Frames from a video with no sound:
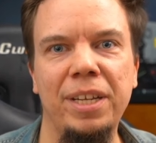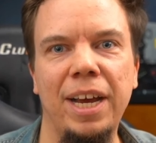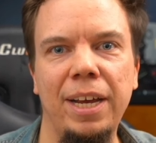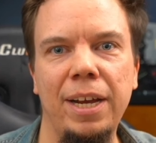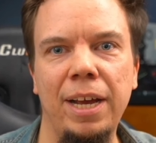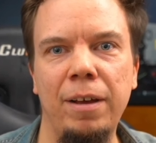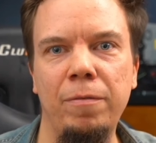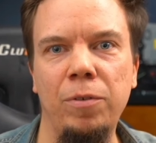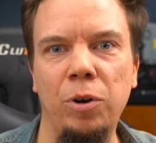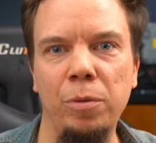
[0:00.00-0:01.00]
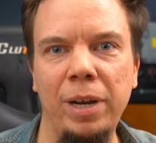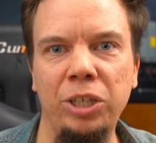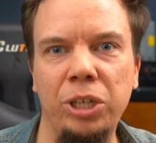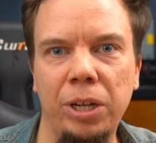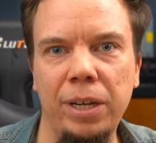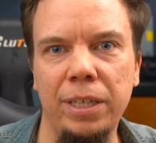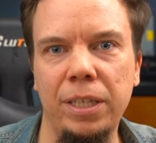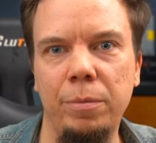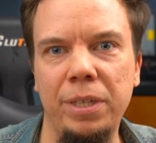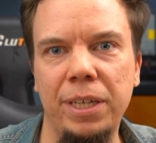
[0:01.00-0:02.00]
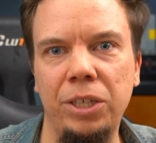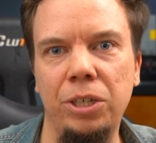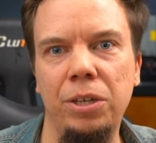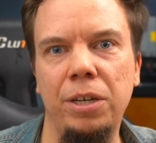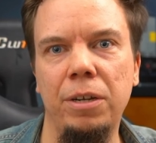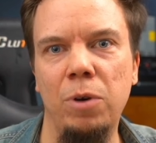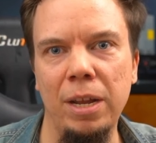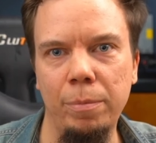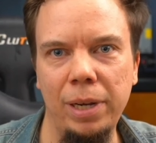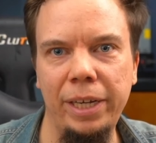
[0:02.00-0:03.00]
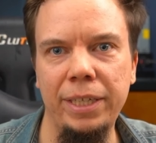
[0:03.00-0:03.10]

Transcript: I have all my shell customization in one place